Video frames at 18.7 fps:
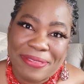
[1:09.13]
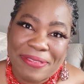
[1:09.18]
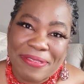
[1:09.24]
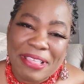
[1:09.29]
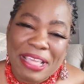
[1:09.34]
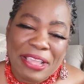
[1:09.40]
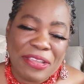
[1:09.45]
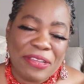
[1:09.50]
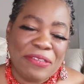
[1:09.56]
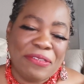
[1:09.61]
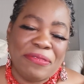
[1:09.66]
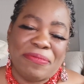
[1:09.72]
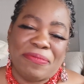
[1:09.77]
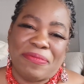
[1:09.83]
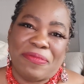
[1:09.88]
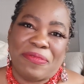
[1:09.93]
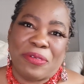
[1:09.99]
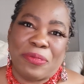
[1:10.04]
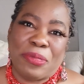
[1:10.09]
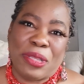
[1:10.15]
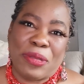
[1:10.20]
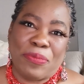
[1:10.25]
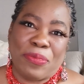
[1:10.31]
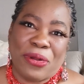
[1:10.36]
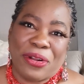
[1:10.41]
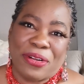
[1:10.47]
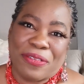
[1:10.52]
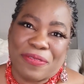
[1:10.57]
Thank you for being
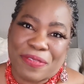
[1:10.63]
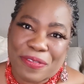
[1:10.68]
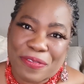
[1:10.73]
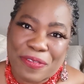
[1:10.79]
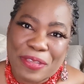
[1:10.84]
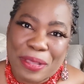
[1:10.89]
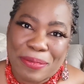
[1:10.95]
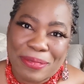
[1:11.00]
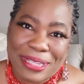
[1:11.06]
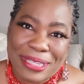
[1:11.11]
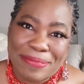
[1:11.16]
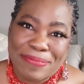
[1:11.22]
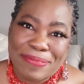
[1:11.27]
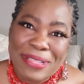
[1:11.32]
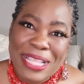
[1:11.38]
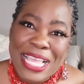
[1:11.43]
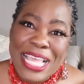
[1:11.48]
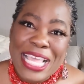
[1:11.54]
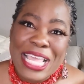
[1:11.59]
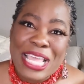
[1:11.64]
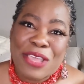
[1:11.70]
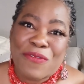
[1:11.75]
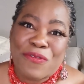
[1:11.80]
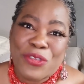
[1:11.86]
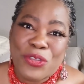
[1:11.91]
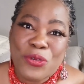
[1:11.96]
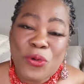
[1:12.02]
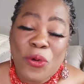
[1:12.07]
part of the family.
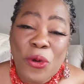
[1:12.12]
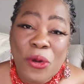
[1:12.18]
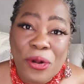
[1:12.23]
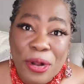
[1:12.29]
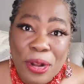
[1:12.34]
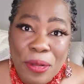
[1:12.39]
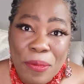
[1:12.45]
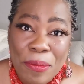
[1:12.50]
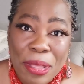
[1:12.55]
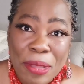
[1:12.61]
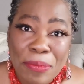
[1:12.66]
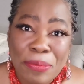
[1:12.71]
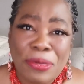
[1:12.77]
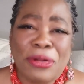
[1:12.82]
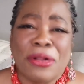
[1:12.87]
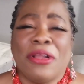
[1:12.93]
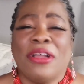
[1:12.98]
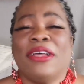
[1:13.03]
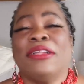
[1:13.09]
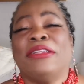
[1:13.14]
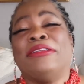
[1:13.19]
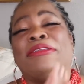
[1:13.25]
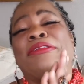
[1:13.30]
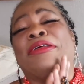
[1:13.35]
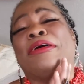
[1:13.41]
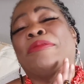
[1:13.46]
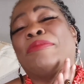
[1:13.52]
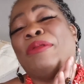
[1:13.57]
If you are a member, a
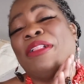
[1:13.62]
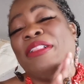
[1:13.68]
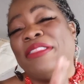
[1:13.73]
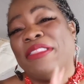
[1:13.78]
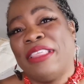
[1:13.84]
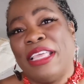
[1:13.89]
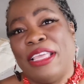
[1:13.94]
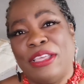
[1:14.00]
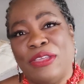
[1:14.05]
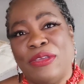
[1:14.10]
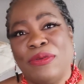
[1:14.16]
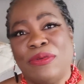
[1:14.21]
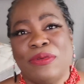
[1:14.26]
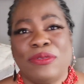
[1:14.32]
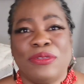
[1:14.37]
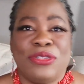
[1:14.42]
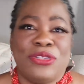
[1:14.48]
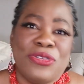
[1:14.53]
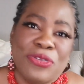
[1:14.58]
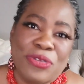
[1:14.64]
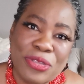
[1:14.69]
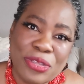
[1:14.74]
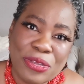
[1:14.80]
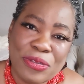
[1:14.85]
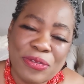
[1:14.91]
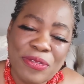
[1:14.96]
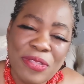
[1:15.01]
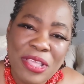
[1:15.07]
double thank you to
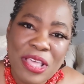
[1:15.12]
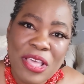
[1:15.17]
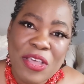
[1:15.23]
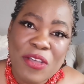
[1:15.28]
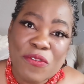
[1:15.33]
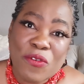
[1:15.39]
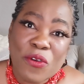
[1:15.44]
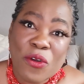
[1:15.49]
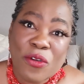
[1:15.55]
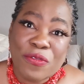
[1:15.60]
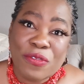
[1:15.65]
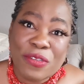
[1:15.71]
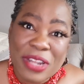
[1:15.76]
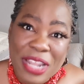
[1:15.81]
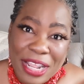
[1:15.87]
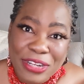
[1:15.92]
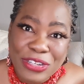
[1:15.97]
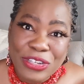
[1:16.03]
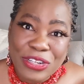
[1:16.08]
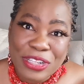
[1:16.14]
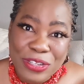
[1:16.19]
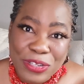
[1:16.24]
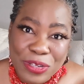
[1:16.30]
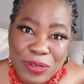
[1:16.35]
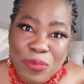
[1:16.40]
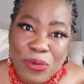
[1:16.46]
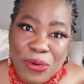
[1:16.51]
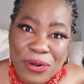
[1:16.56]
you for financially
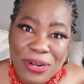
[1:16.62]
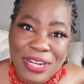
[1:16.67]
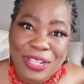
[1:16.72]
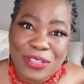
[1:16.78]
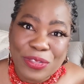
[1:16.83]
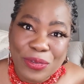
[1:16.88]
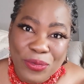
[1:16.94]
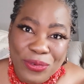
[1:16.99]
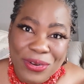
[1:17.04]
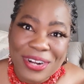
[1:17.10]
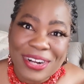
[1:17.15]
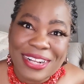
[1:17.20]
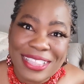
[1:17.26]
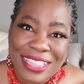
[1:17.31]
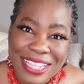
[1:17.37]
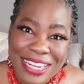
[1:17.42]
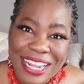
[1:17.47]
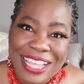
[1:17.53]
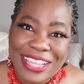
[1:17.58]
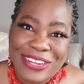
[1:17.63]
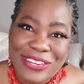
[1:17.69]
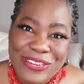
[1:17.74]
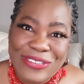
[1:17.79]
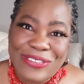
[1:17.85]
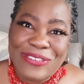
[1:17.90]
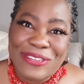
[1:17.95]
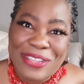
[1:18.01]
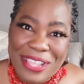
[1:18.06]
supporting the work that I
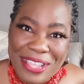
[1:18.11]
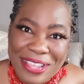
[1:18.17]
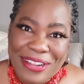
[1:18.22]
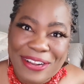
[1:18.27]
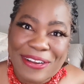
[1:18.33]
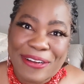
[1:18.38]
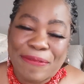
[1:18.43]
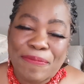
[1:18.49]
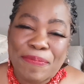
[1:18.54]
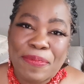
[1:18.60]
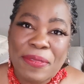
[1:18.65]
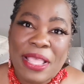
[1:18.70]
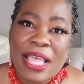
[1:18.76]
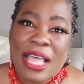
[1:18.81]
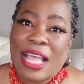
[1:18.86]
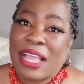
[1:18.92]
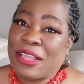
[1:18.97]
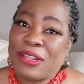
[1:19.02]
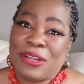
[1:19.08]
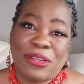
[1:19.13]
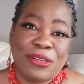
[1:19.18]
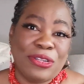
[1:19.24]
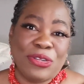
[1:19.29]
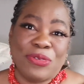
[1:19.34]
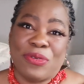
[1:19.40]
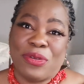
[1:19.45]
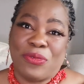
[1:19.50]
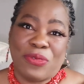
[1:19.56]
do here. I couldn't
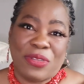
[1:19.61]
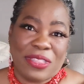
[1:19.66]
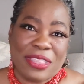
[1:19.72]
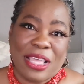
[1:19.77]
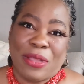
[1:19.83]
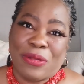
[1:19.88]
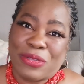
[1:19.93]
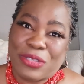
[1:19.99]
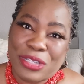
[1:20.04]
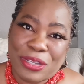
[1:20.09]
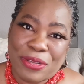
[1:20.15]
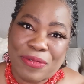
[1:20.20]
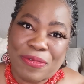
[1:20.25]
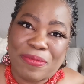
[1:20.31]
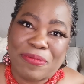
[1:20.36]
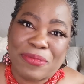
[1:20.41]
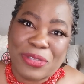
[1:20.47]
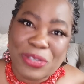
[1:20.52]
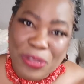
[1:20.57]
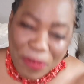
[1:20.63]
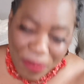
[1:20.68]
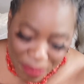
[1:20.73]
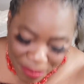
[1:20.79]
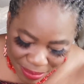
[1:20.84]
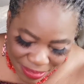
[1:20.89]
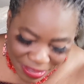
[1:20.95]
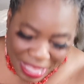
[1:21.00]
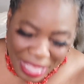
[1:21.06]
do it without you, so
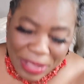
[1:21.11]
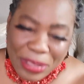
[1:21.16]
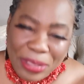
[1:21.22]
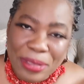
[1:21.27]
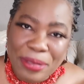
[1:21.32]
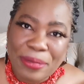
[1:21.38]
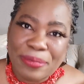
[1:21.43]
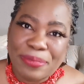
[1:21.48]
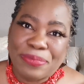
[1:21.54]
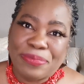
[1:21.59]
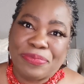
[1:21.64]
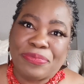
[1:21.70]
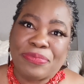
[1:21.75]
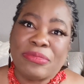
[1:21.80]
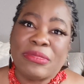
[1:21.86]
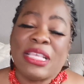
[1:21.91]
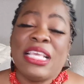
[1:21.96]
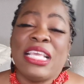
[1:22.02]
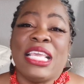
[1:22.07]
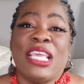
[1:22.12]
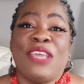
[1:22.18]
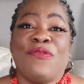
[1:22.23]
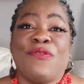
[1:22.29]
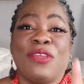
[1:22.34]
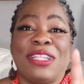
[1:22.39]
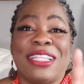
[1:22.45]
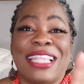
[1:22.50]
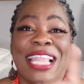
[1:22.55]
thank you.
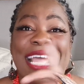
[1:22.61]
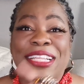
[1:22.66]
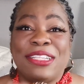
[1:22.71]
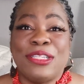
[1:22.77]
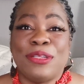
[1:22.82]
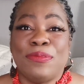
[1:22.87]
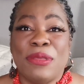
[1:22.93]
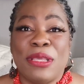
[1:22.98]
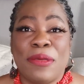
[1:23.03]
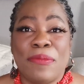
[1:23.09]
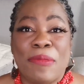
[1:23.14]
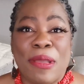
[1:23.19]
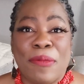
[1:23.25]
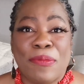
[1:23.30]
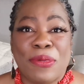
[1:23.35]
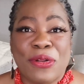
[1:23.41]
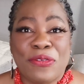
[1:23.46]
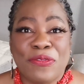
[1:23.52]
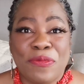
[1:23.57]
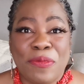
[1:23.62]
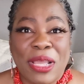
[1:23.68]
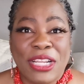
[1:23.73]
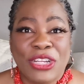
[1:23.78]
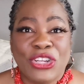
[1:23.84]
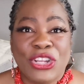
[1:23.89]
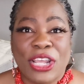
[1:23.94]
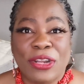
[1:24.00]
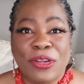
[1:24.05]
If you'd like to be a member of my
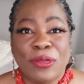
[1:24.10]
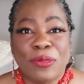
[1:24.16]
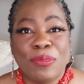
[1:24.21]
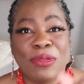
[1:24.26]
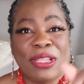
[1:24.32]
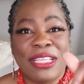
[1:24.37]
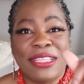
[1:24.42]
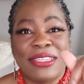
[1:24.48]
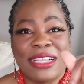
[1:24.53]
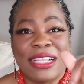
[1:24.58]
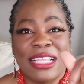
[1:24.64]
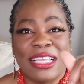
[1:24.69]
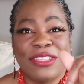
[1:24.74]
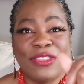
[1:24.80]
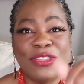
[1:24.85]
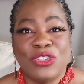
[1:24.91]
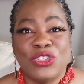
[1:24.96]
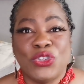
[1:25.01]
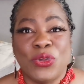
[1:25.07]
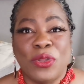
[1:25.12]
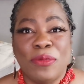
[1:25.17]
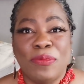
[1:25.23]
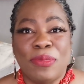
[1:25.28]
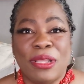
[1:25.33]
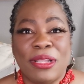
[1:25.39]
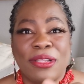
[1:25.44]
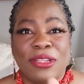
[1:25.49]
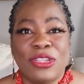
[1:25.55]
channel, please click the join
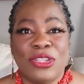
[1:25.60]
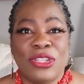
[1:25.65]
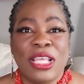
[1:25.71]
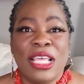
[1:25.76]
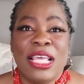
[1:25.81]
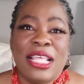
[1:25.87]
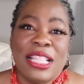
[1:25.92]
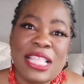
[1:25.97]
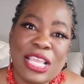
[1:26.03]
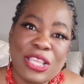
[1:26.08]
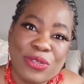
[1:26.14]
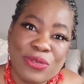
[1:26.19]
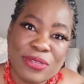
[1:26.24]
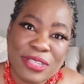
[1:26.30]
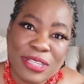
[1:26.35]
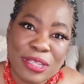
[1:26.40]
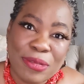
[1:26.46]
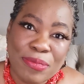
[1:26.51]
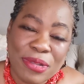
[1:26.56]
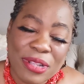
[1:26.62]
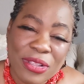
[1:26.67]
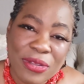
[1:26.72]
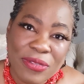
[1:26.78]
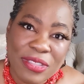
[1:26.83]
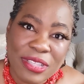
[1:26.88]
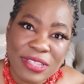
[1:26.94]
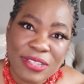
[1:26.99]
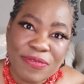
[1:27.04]
button that you see
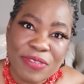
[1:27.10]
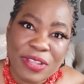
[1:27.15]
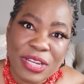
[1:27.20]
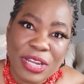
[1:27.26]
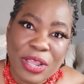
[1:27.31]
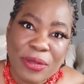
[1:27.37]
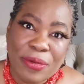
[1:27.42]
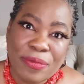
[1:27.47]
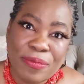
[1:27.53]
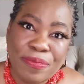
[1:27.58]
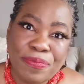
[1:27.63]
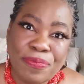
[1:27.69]
below this video.